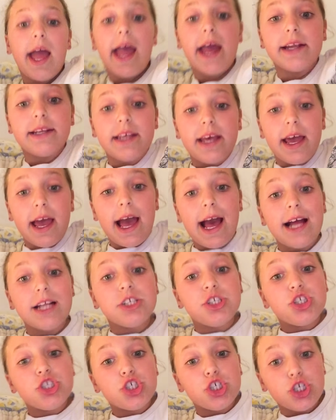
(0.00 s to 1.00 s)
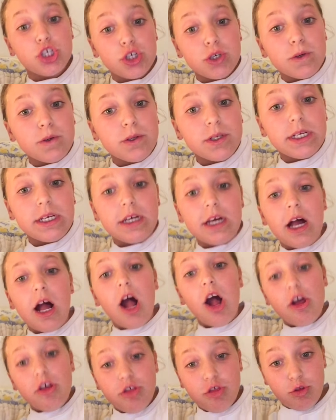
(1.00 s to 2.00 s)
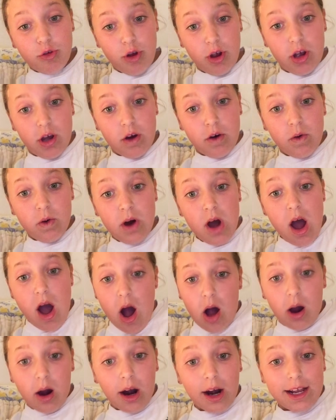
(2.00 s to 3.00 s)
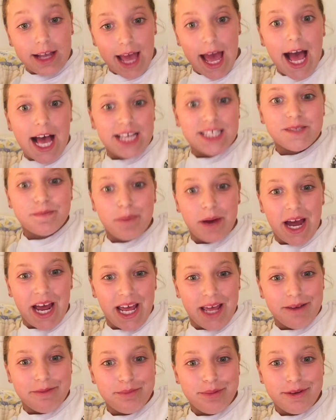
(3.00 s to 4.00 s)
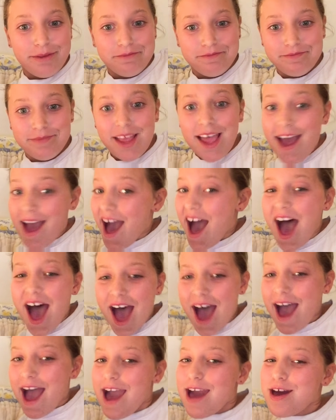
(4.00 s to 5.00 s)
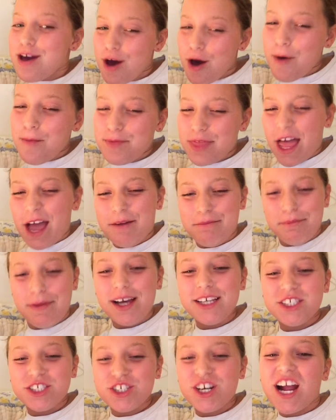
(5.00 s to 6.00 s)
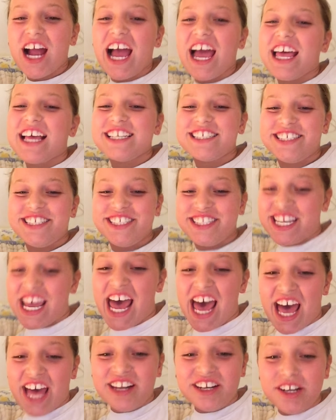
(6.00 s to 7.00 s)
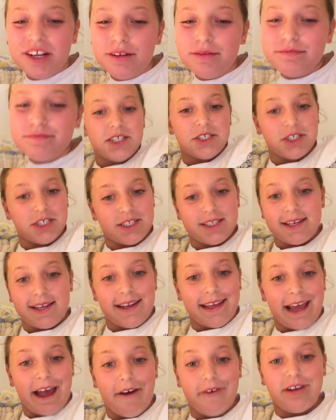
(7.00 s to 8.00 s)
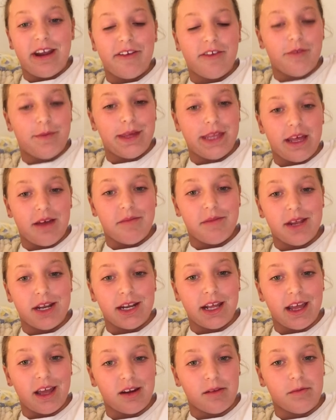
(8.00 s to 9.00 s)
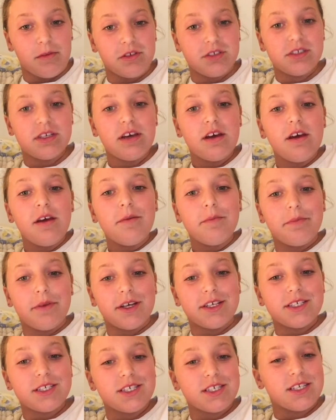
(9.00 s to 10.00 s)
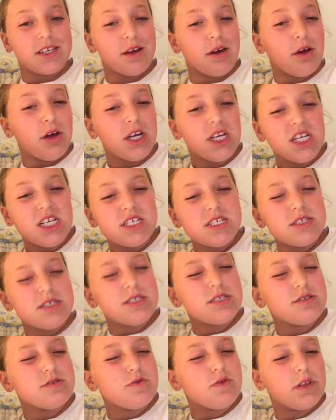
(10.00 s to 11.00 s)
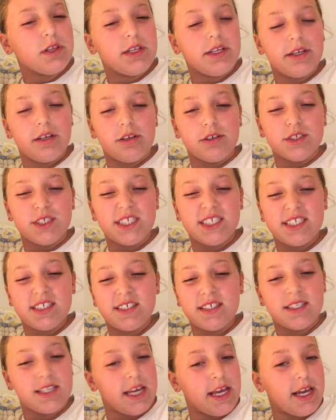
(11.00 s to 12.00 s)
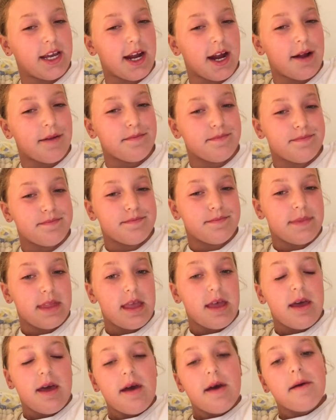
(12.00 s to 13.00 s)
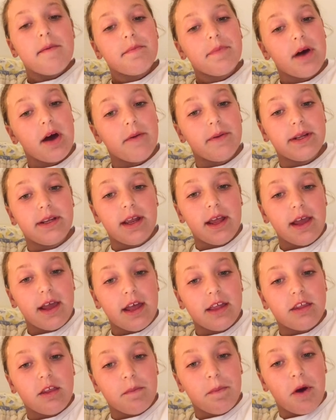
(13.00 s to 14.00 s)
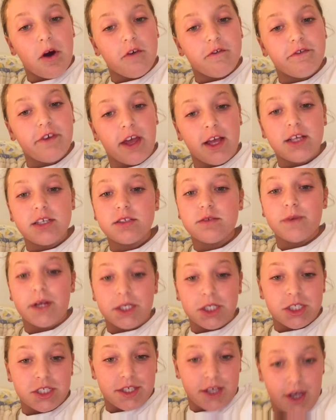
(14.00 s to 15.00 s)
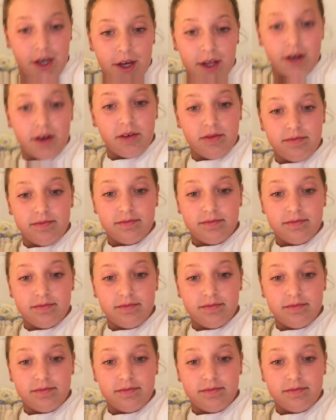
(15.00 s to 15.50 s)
And it had chewed through our gas pipe. I hope that muskrat is dead. Just kidding, I would never be that mean to animals. But still, you little stinker. But we did get the boat fixed, which is good.